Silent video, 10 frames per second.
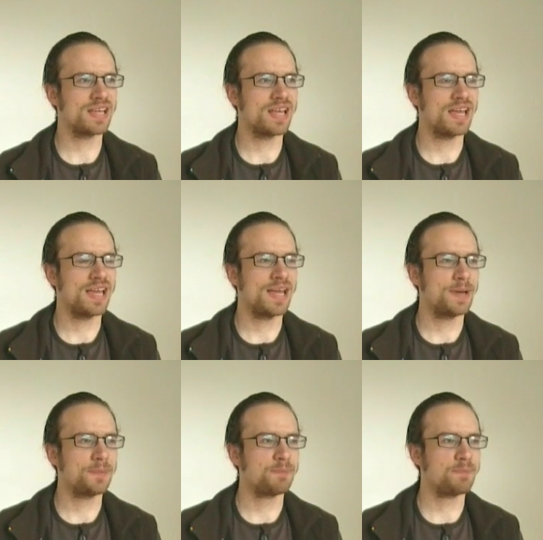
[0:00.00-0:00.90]

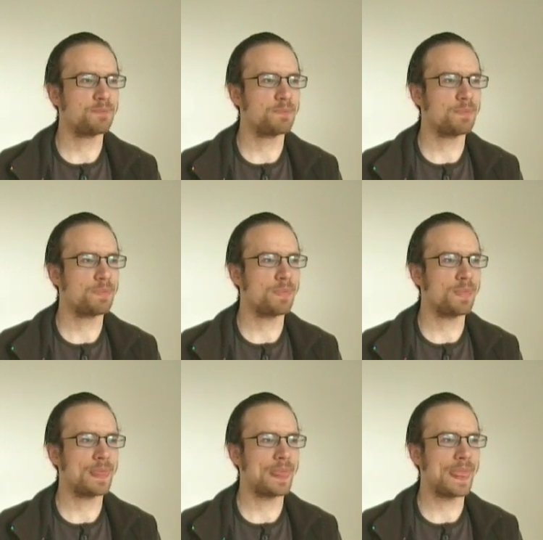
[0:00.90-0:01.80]

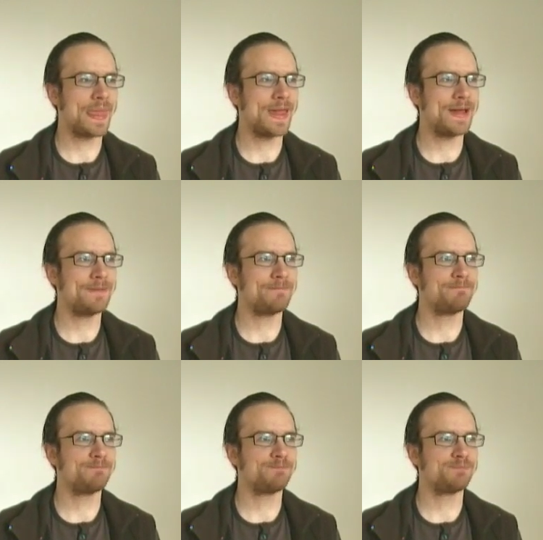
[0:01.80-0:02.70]

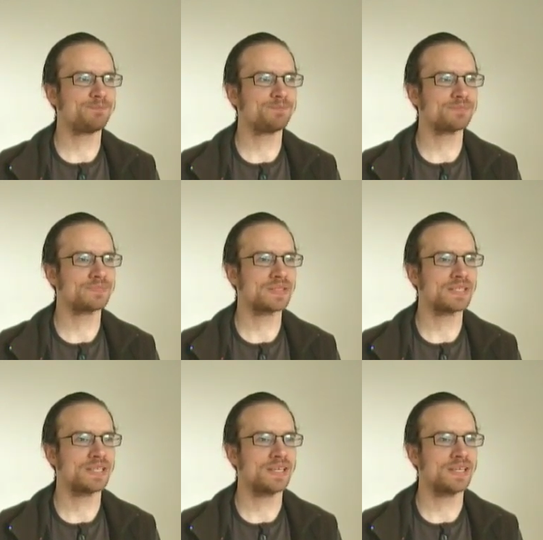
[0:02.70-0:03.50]
(no one is talking)